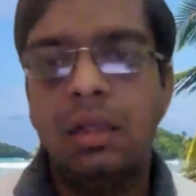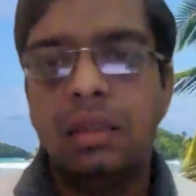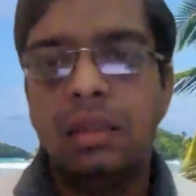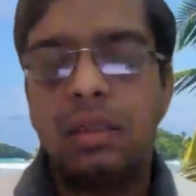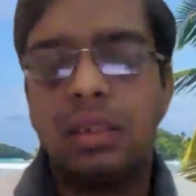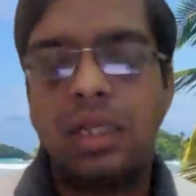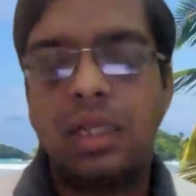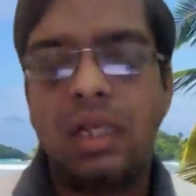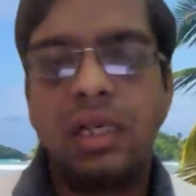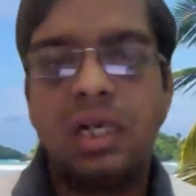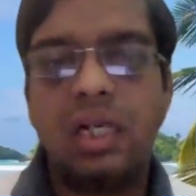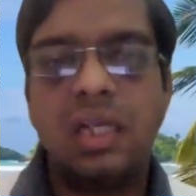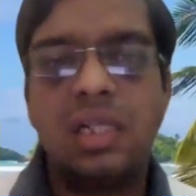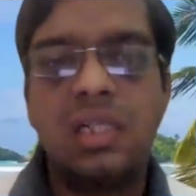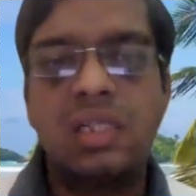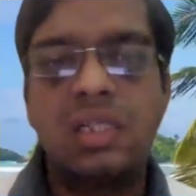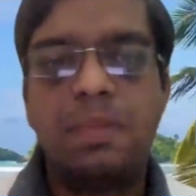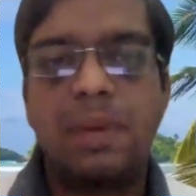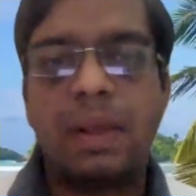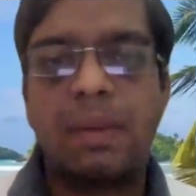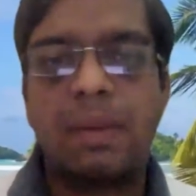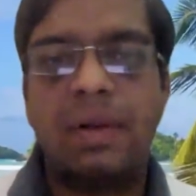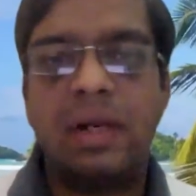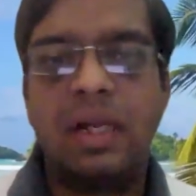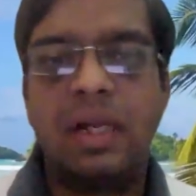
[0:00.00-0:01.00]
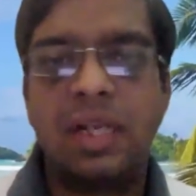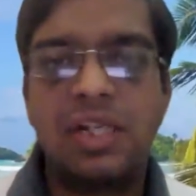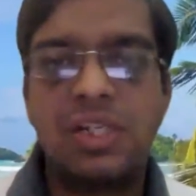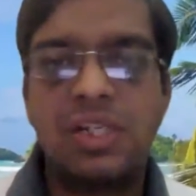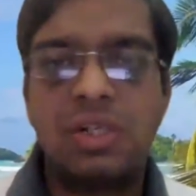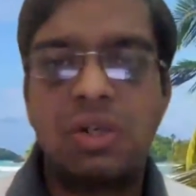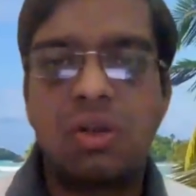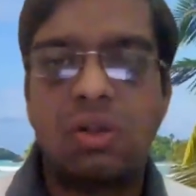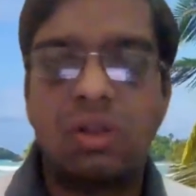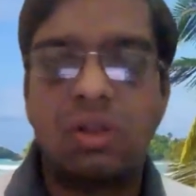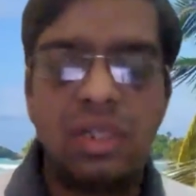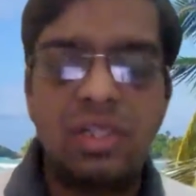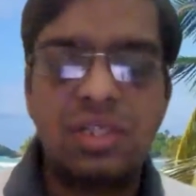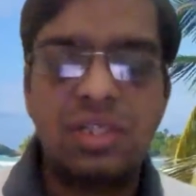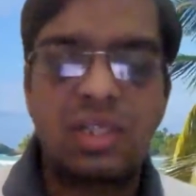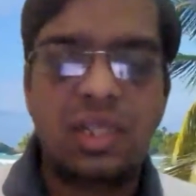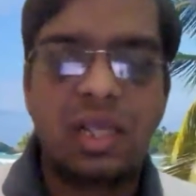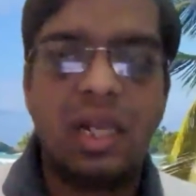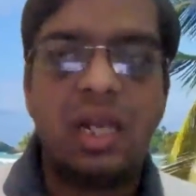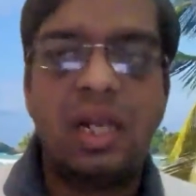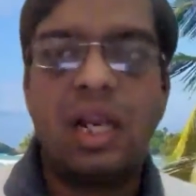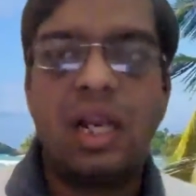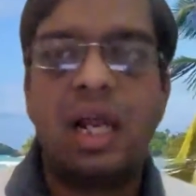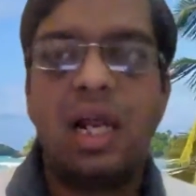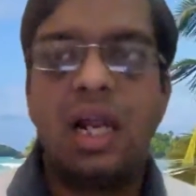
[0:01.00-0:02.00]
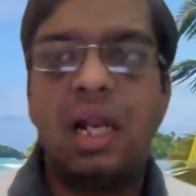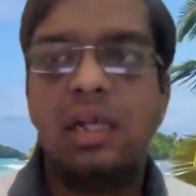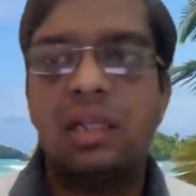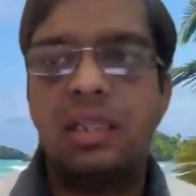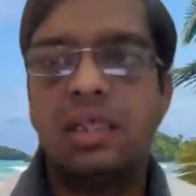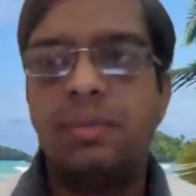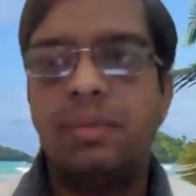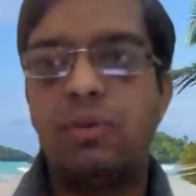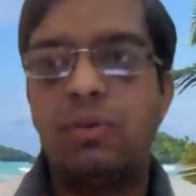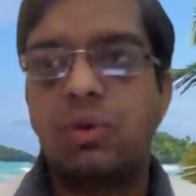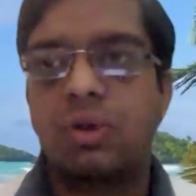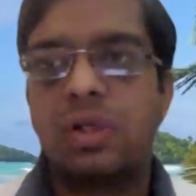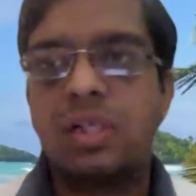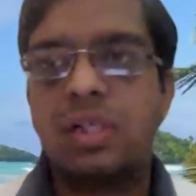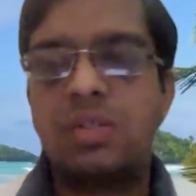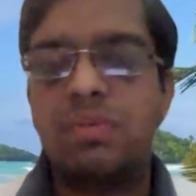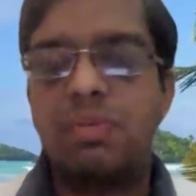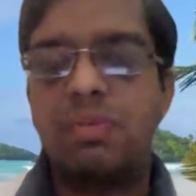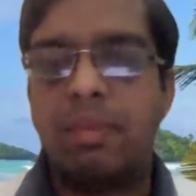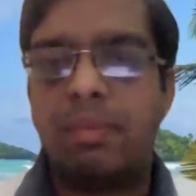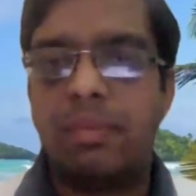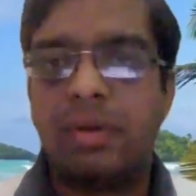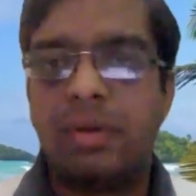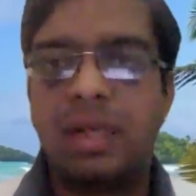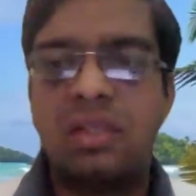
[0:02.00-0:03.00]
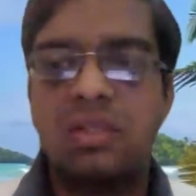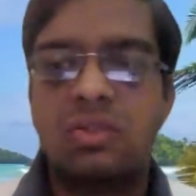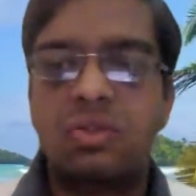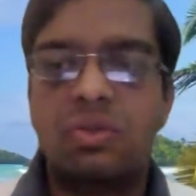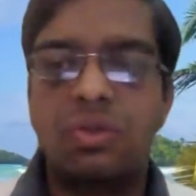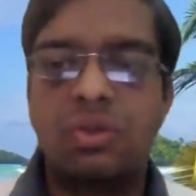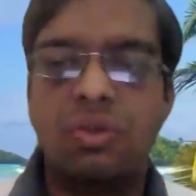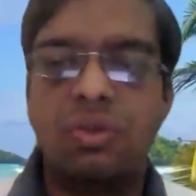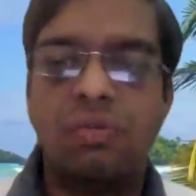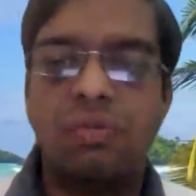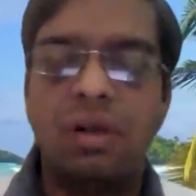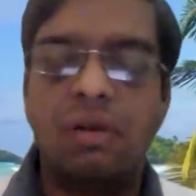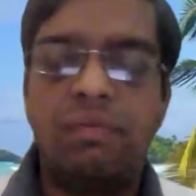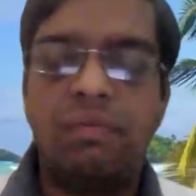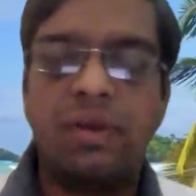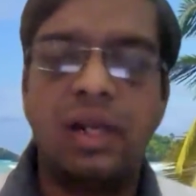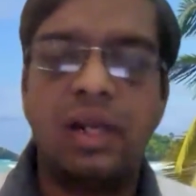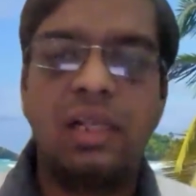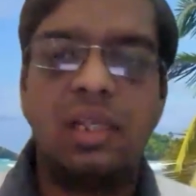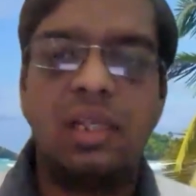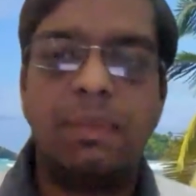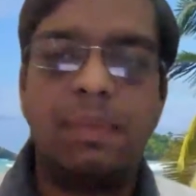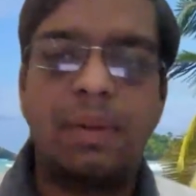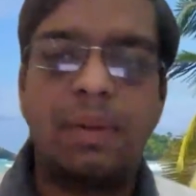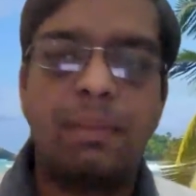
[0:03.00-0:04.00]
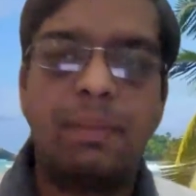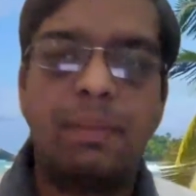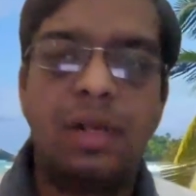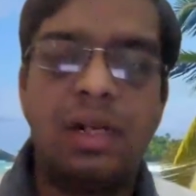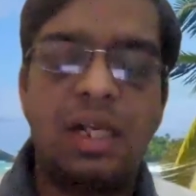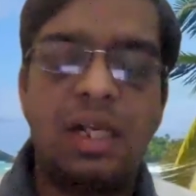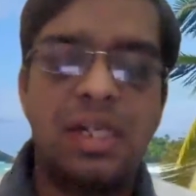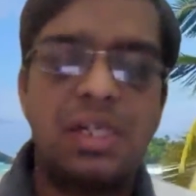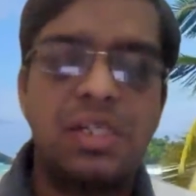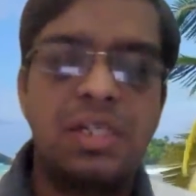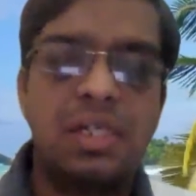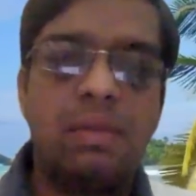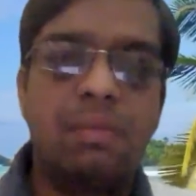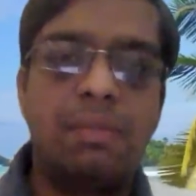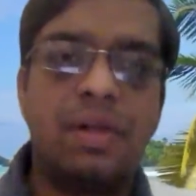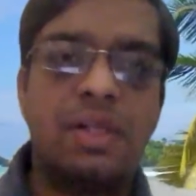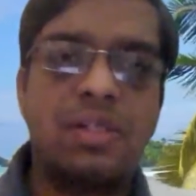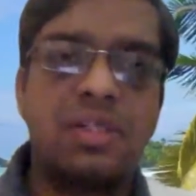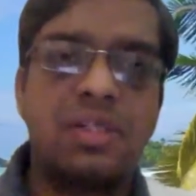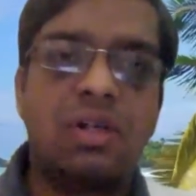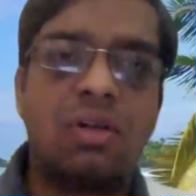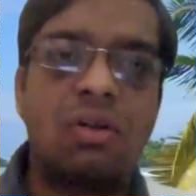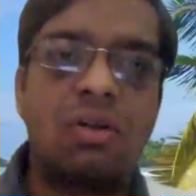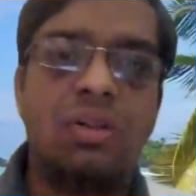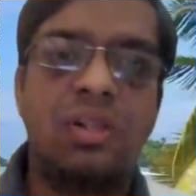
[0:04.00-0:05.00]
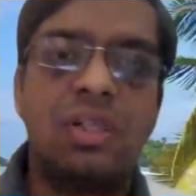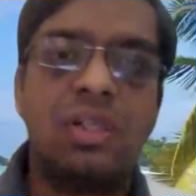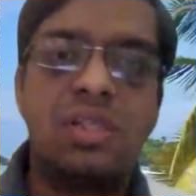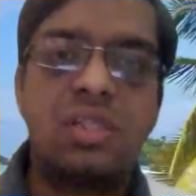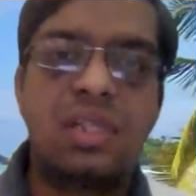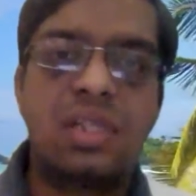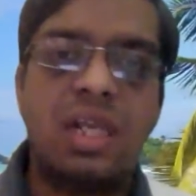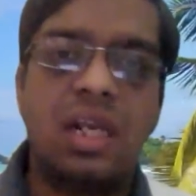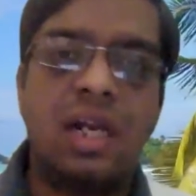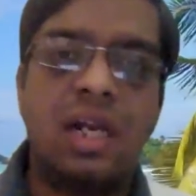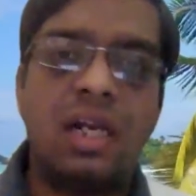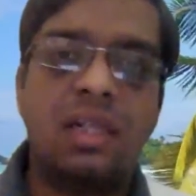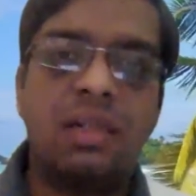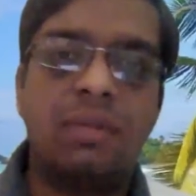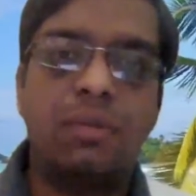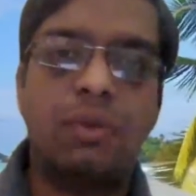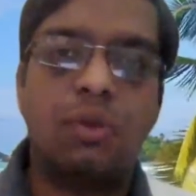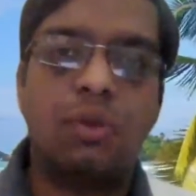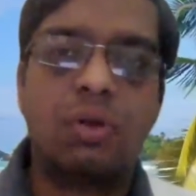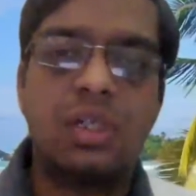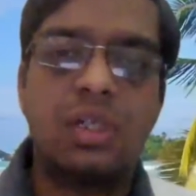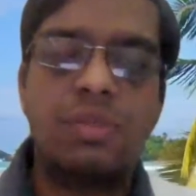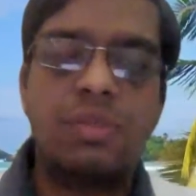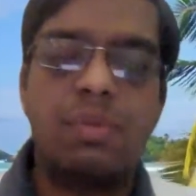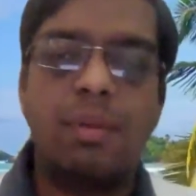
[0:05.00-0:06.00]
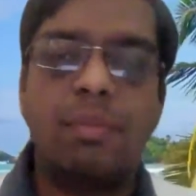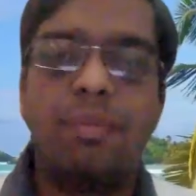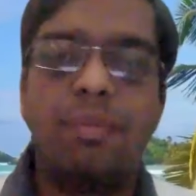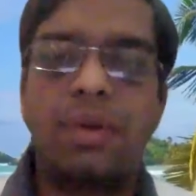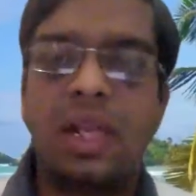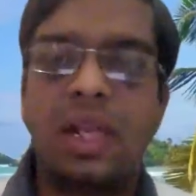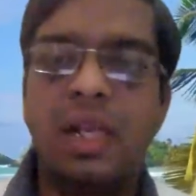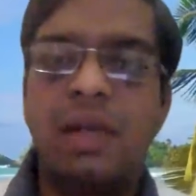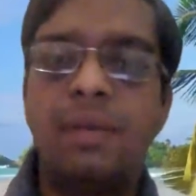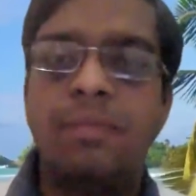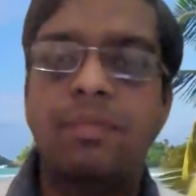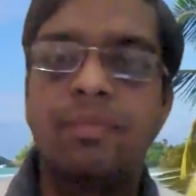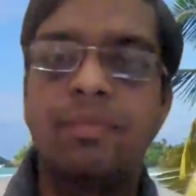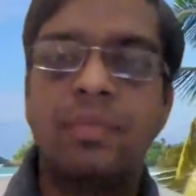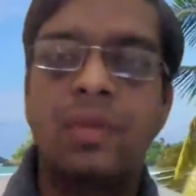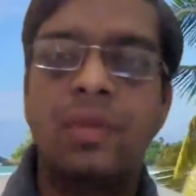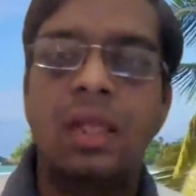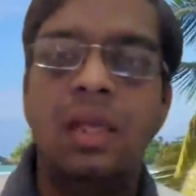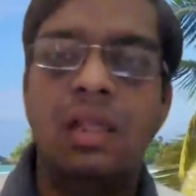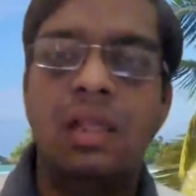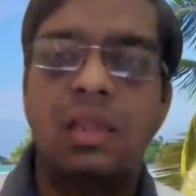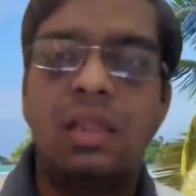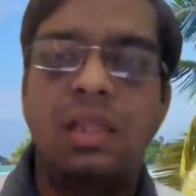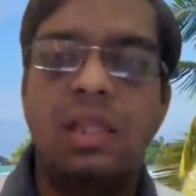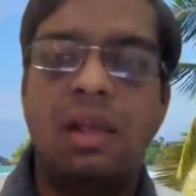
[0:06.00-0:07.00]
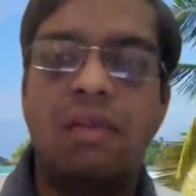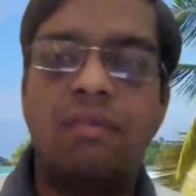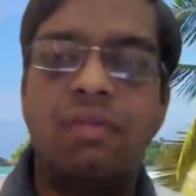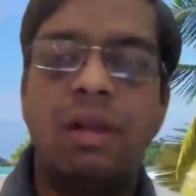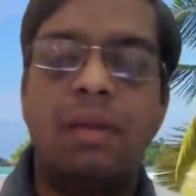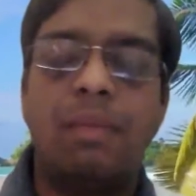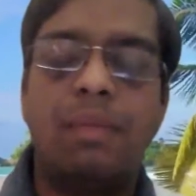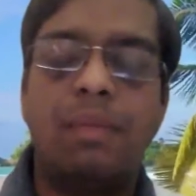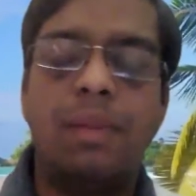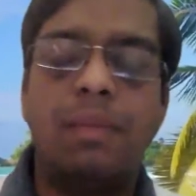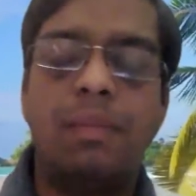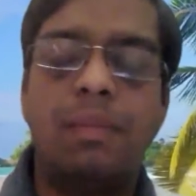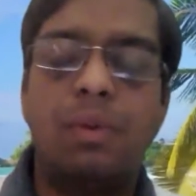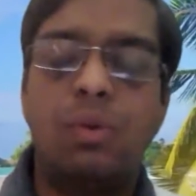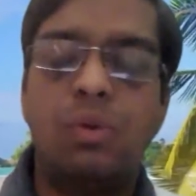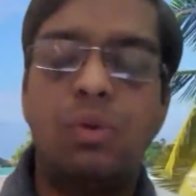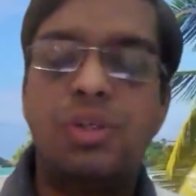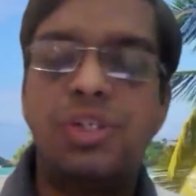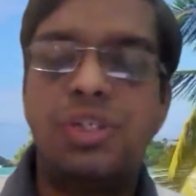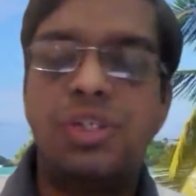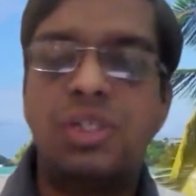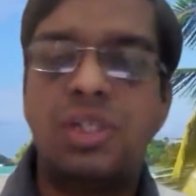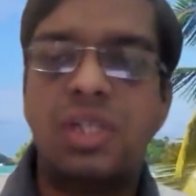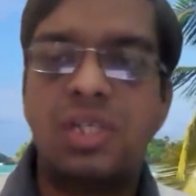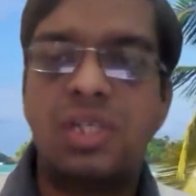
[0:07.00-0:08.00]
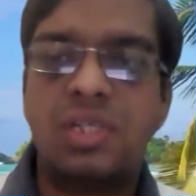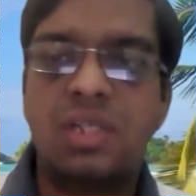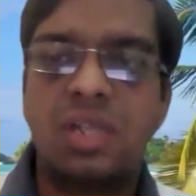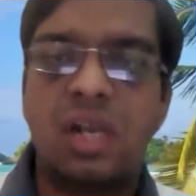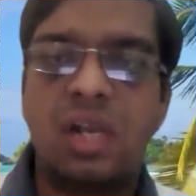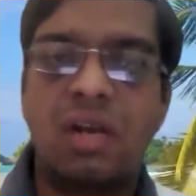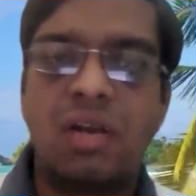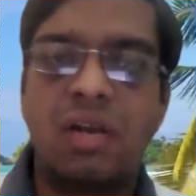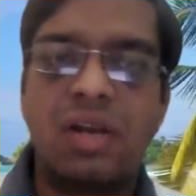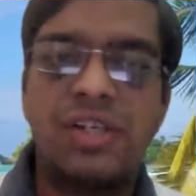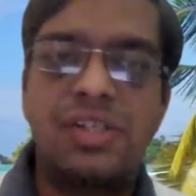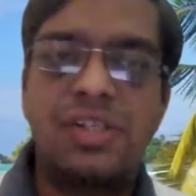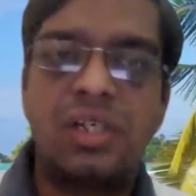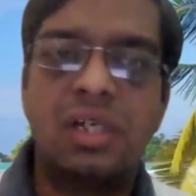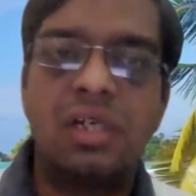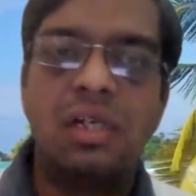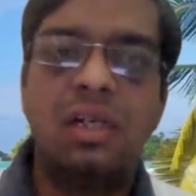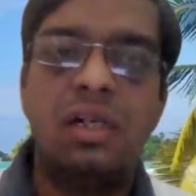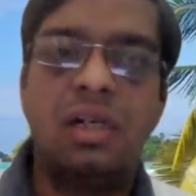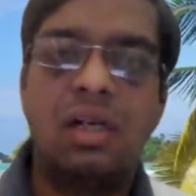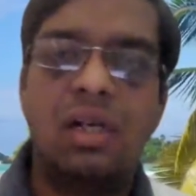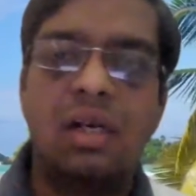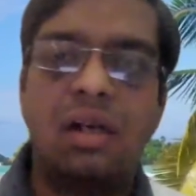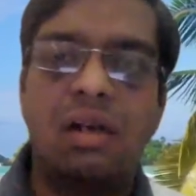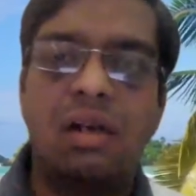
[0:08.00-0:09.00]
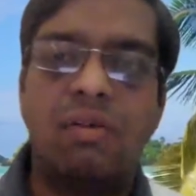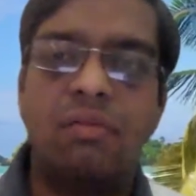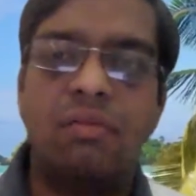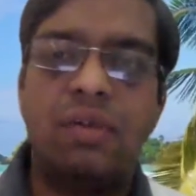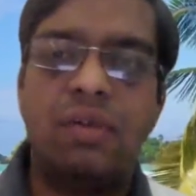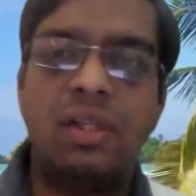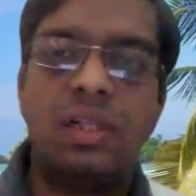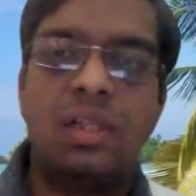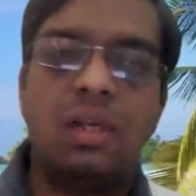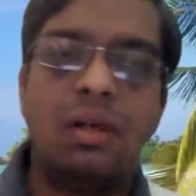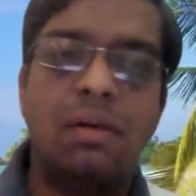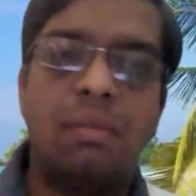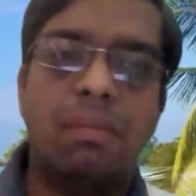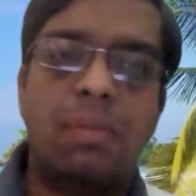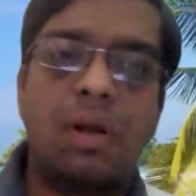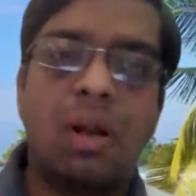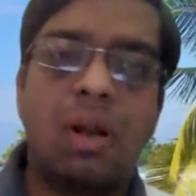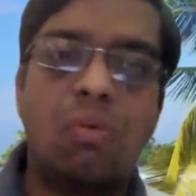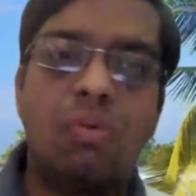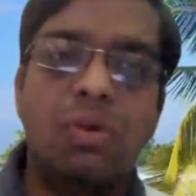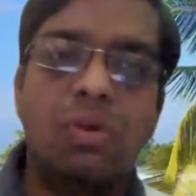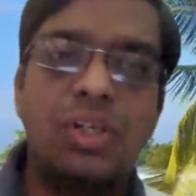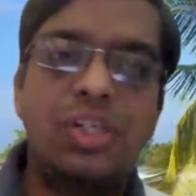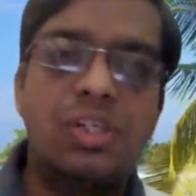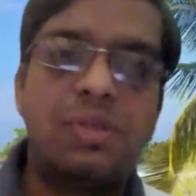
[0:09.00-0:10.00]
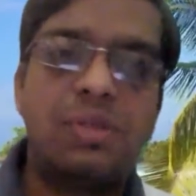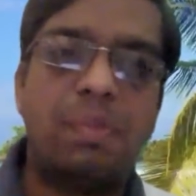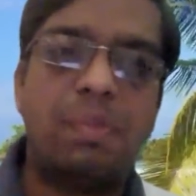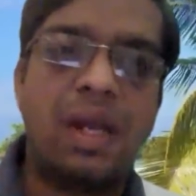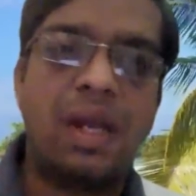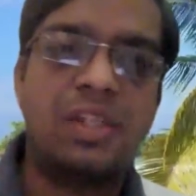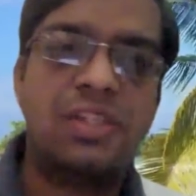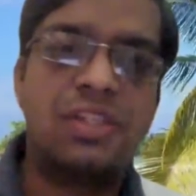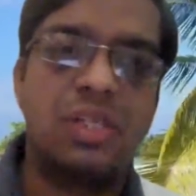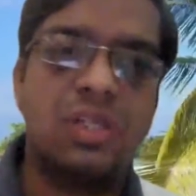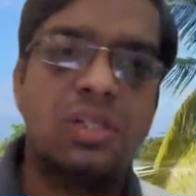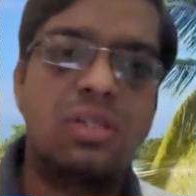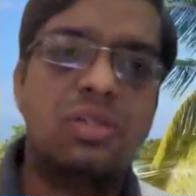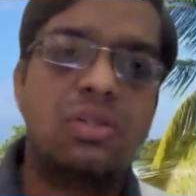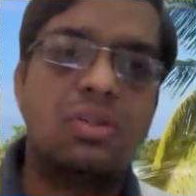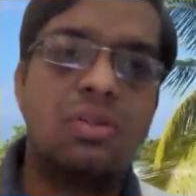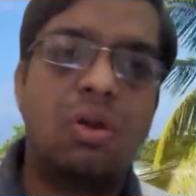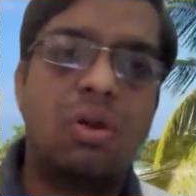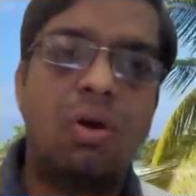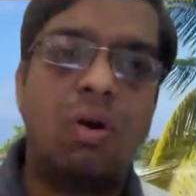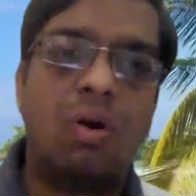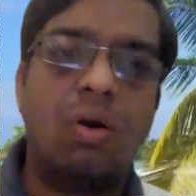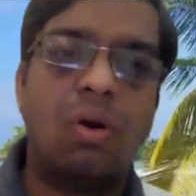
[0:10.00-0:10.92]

There is pigmentation on the skin and the mucous membrane. So you will find the pigmentation present on the skin and the mucous membrane. There will be bluish discoloration with brownish patches